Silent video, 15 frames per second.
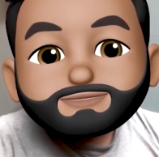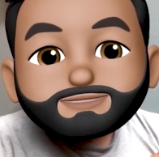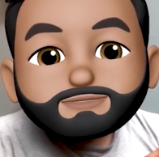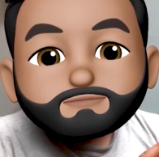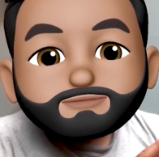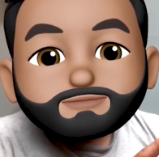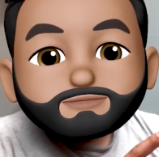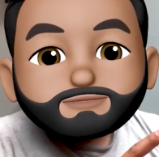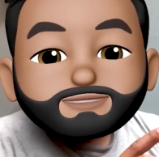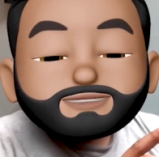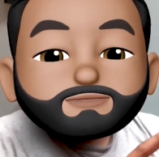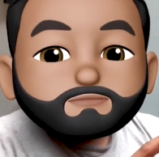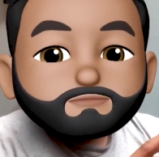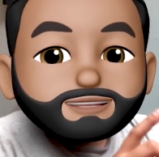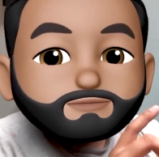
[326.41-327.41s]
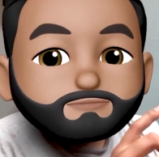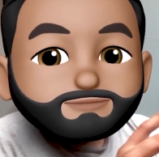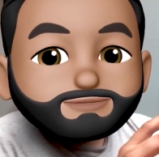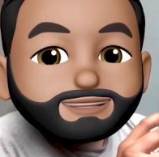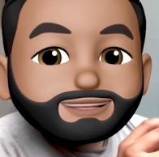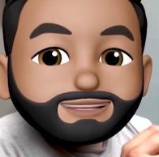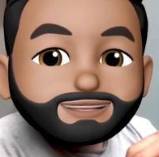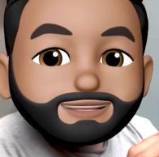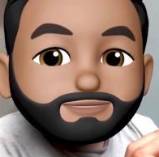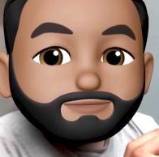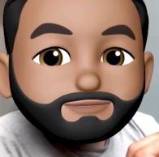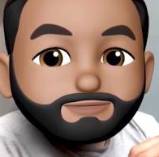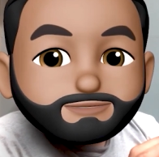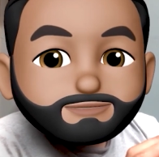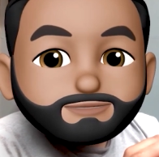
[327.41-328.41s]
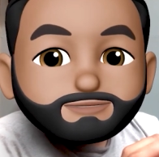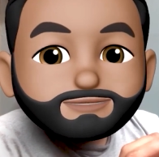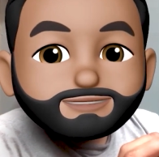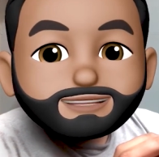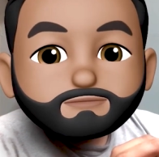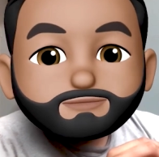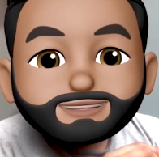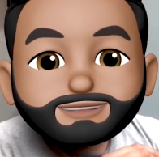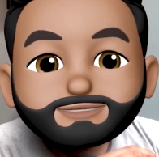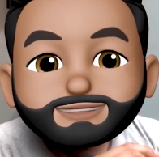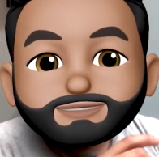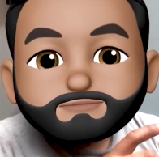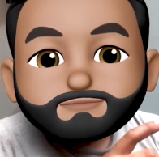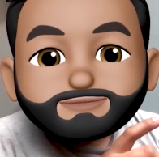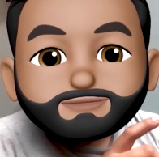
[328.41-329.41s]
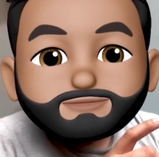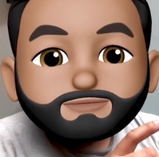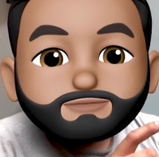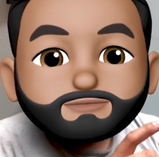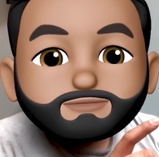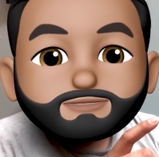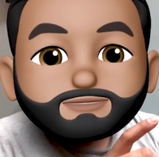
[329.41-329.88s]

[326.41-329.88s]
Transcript: because it was when I was sending out the image, it was